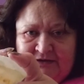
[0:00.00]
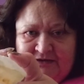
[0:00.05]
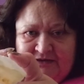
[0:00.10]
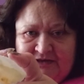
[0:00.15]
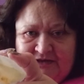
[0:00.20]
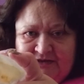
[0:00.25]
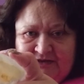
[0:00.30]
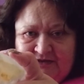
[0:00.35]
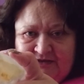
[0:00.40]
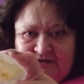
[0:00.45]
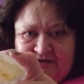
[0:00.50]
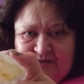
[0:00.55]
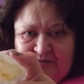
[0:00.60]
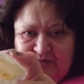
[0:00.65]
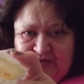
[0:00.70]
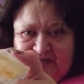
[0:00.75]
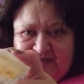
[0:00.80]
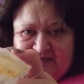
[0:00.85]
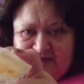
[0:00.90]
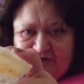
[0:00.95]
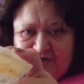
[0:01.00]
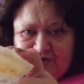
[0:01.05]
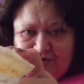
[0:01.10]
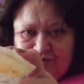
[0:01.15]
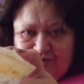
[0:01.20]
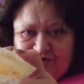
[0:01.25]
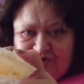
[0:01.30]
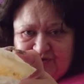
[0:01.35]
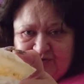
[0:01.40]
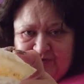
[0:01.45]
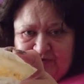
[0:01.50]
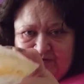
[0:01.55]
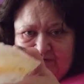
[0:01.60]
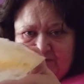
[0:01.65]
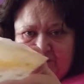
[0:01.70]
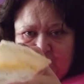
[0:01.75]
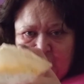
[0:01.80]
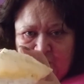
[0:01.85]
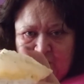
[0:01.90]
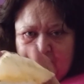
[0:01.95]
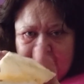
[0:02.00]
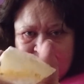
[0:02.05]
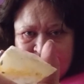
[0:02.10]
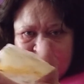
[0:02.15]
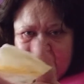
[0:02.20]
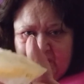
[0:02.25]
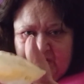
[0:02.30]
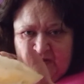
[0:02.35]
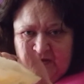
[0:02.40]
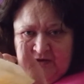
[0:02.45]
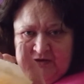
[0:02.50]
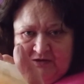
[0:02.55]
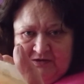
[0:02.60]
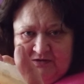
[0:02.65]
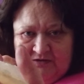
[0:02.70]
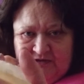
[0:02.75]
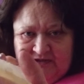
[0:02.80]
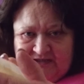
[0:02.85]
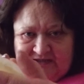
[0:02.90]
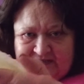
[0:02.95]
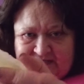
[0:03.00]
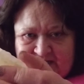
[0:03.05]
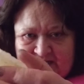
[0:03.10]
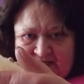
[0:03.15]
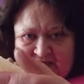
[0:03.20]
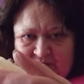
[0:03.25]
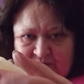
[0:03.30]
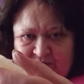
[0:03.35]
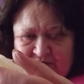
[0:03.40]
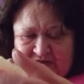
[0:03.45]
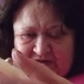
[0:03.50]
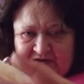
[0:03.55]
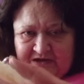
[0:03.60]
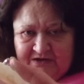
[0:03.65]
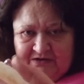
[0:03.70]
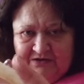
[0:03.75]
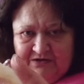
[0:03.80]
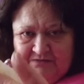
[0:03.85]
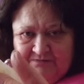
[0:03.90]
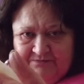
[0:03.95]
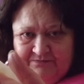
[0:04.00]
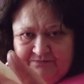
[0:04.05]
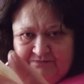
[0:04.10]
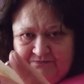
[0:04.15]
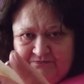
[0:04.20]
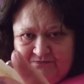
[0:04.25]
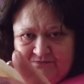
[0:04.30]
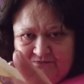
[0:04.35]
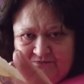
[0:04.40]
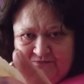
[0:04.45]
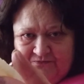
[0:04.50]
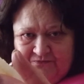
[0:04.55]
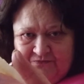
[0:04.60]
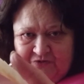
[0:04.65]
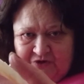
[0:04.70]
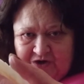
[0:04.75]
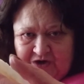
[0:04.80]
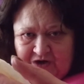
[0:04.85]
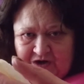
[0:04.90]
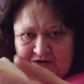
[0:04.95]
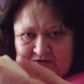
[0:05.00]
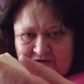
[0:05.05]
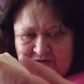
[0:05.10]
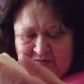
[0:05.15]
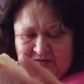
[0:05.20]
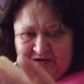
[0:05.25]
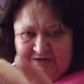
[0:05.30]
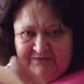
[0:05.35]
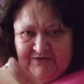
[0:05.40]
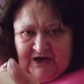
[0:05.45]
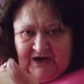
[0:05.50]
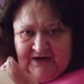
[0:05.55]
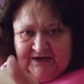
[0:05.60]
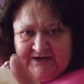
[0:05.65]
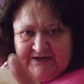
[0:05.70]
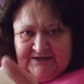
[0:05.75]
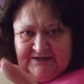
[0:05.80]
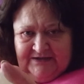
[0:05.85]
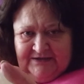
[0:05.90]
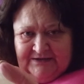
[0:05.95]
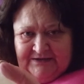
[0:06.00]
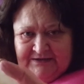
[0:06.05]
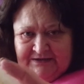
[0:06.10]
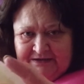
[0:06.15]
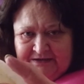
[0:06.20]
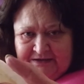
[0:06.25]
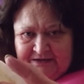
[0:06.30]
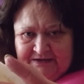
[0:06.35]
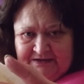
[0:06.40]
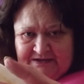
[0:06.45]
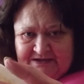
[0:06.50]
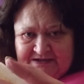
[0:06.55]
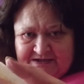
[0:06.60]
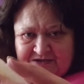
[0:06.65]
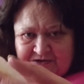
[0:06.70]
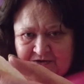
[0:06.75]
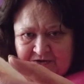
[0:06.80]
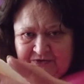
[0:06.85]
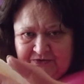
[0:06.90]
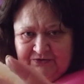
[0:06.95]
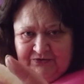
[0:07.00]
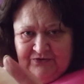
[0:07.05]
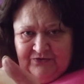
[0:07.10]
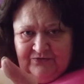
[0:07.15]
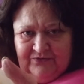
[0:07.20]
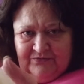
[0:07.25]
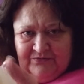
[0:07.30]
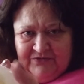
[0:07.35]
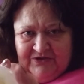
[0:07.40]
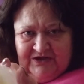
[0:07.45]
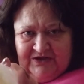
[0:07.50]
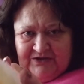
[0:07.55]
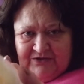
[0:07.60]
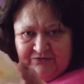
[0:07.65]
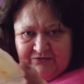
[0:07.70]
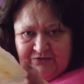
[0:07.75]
than the piece I showed you before. You see that bit, the bit of iron that's got through from in the